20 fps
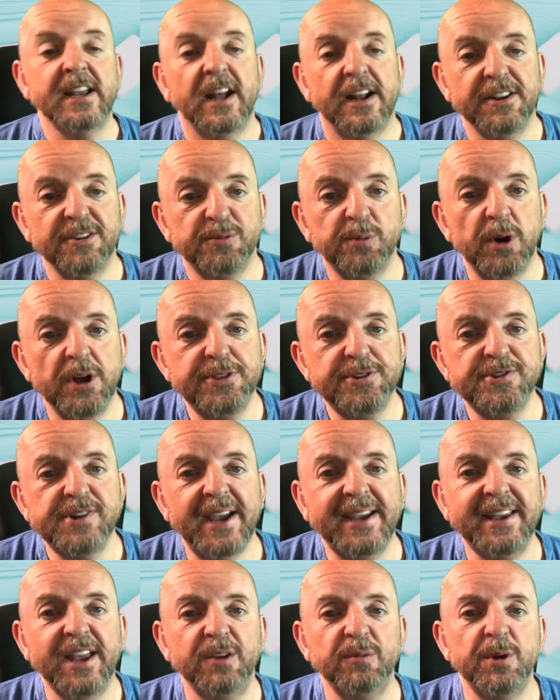and it's worth
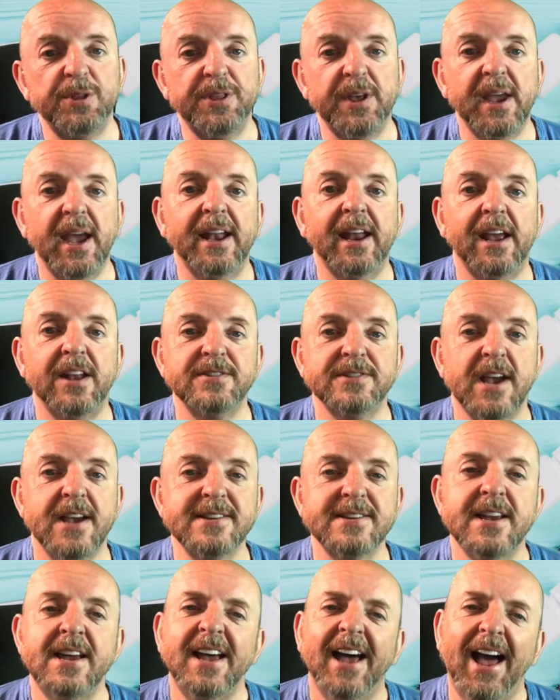checking with the
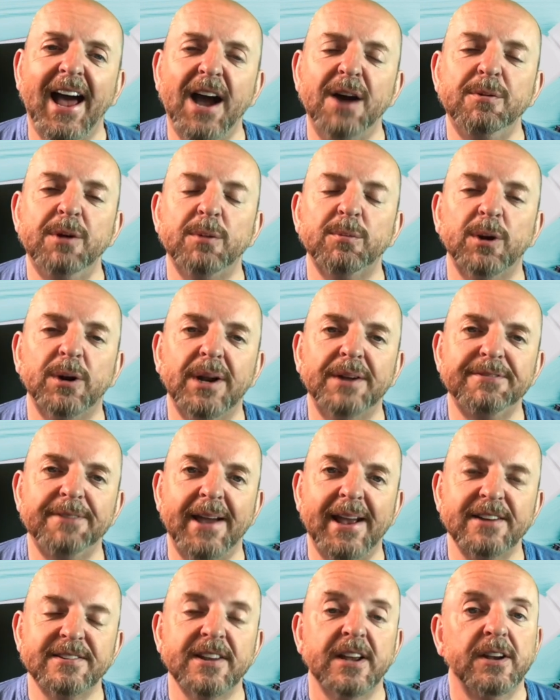NHS how it will
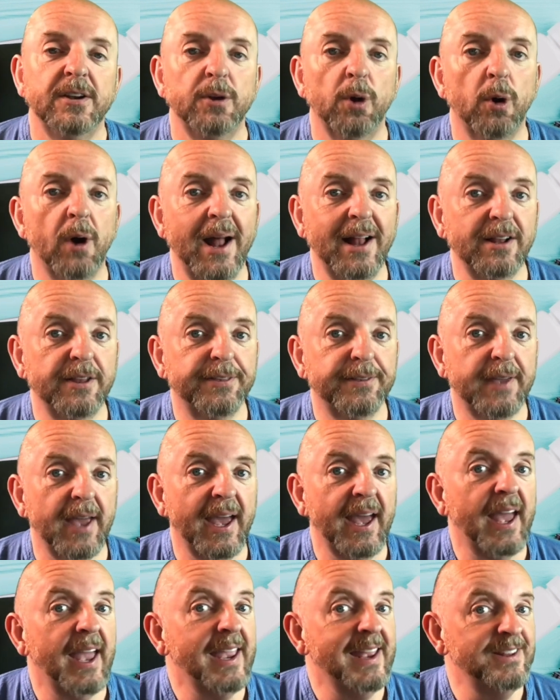affect your
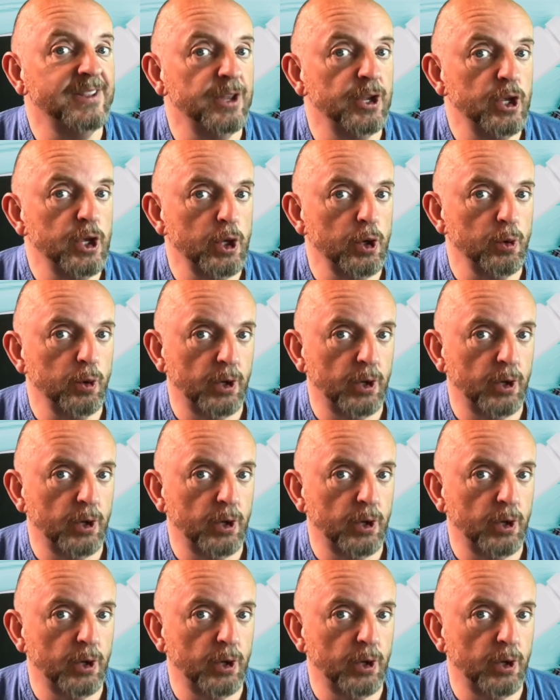healthcare in the